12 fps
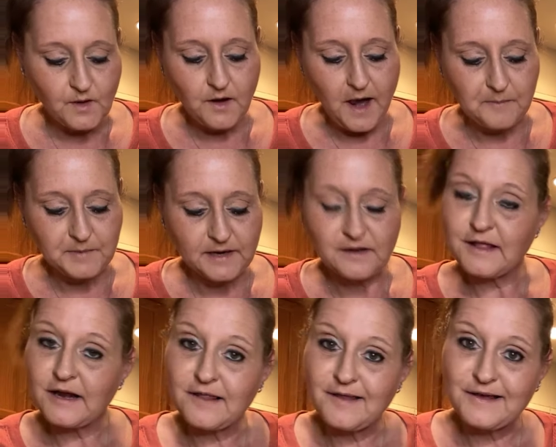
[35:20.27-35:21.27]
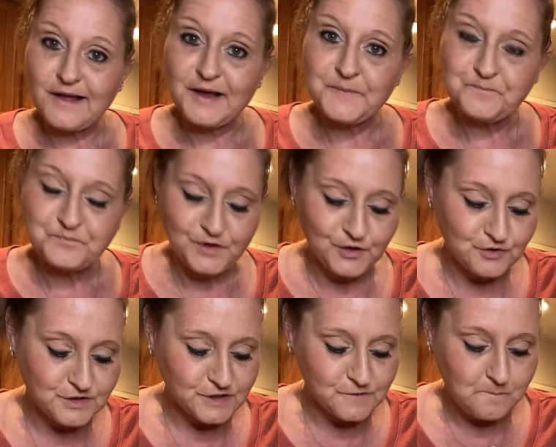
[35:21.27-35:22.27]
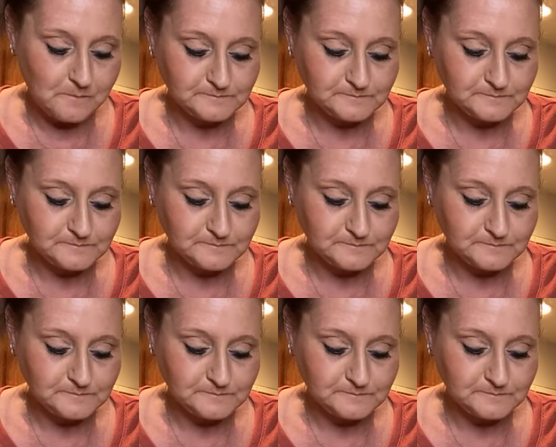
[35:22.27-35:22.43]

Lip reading: Okay, I'm kind of glad I use these.